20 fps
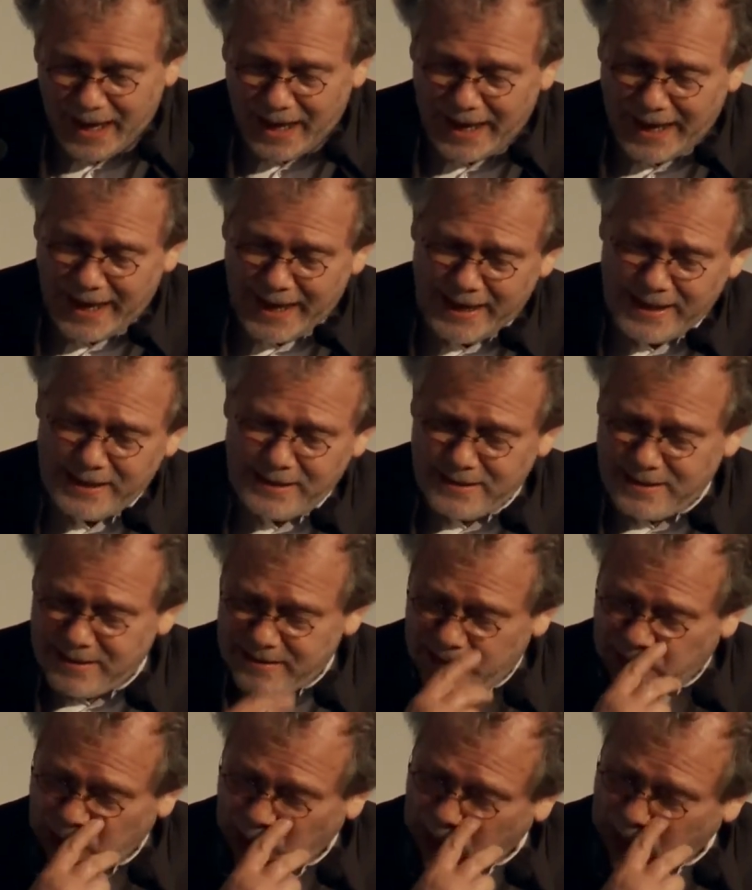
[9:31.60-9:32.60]
And
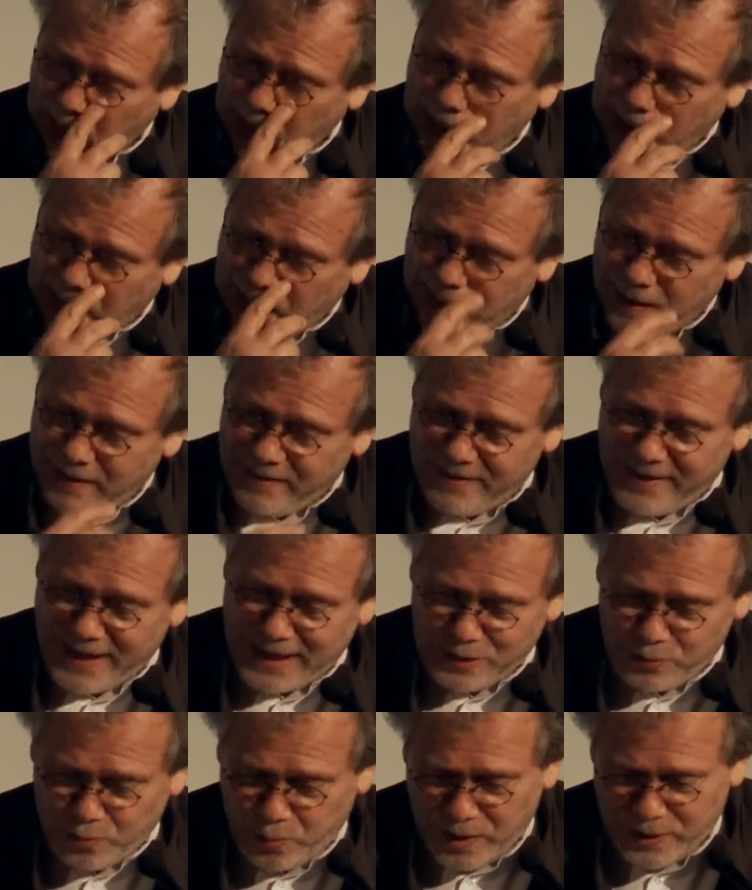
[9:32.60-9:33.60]

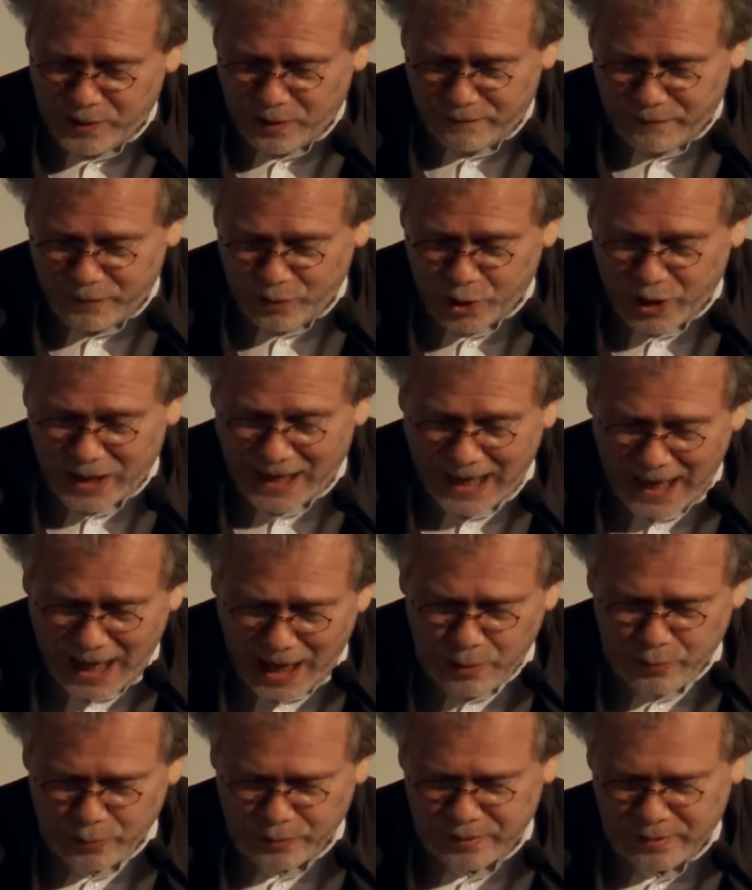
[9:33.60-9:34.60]
that one of the
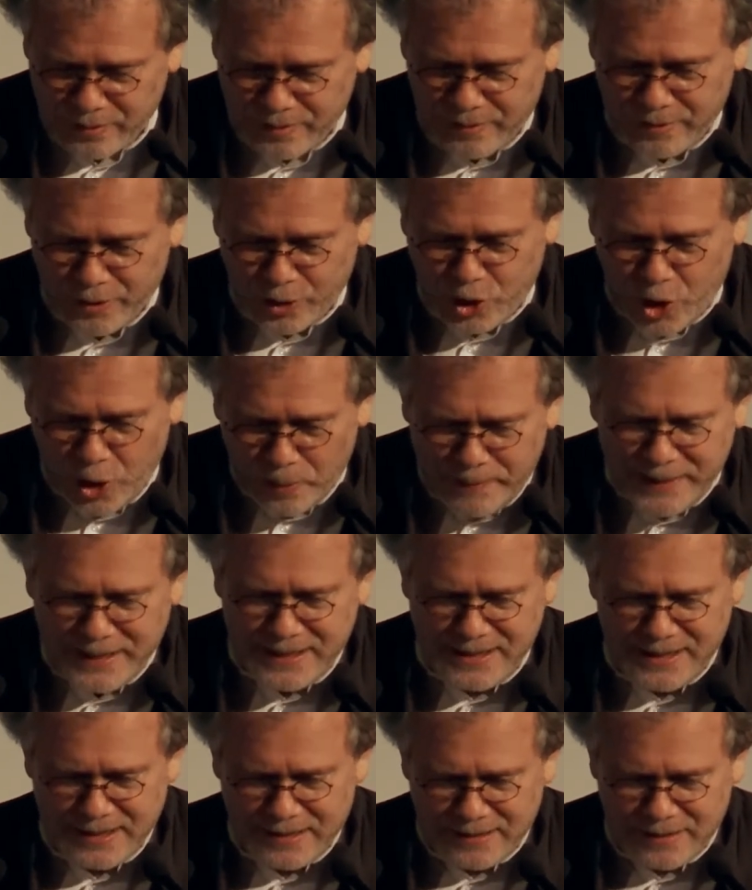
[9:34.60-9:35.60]
clown, the
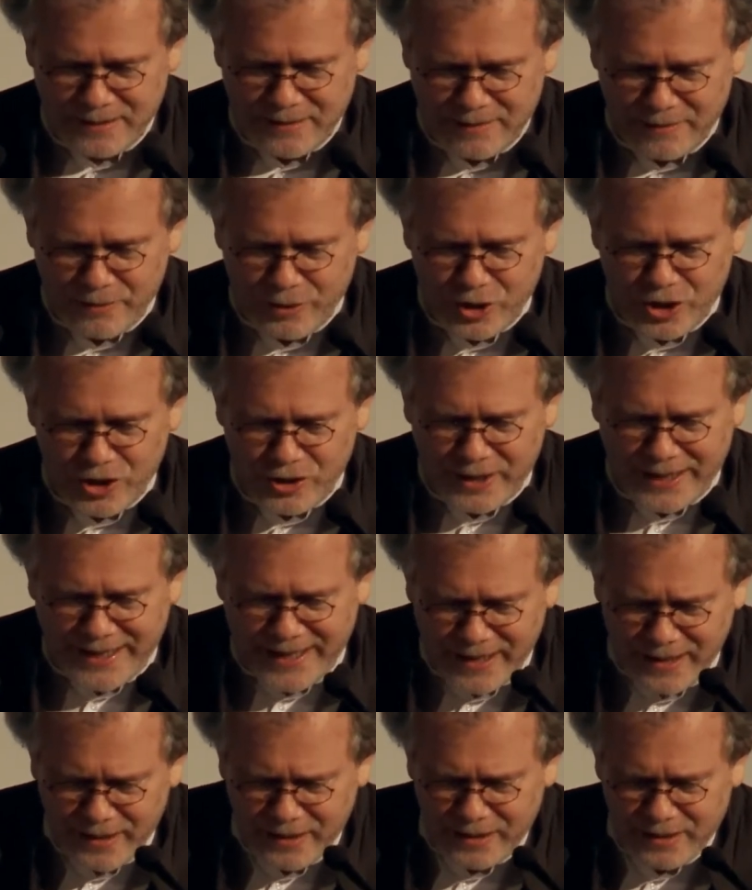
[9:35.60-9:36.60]
comedian, the
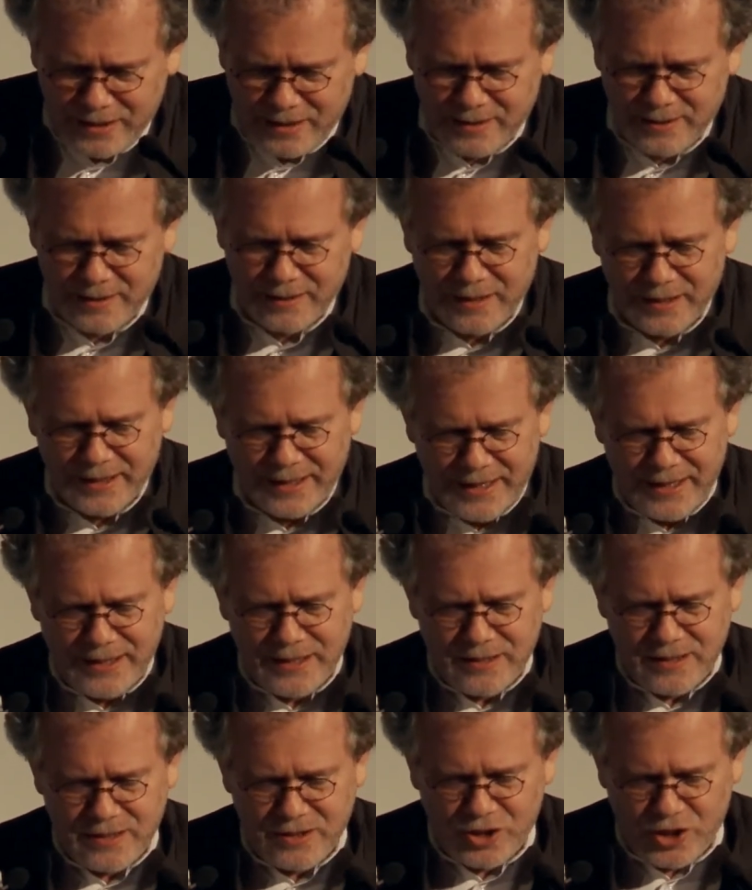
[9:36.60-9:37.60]

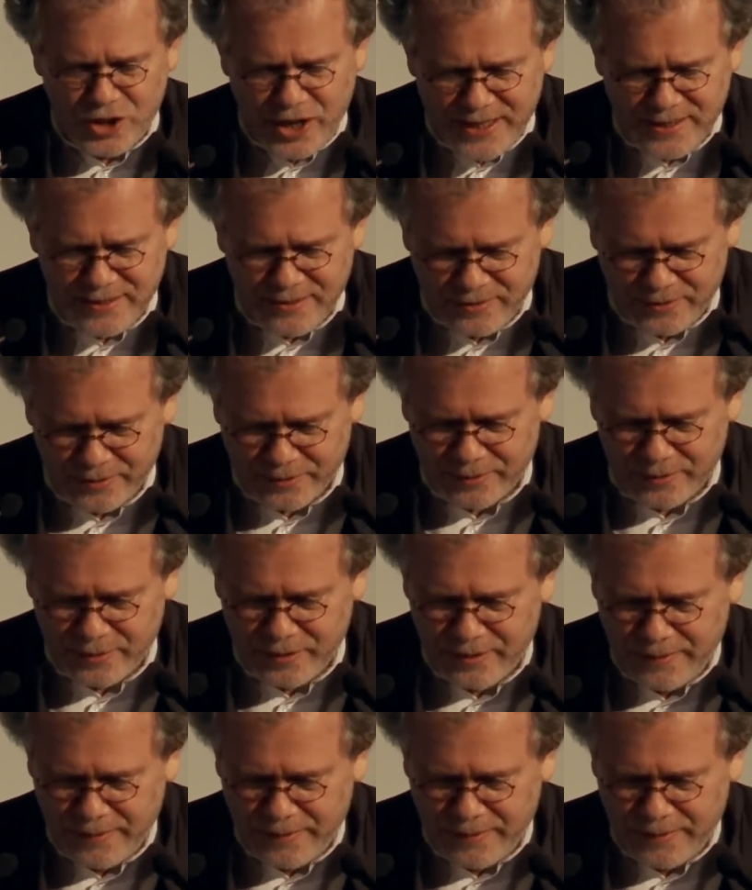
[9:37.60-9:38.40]
king's jester,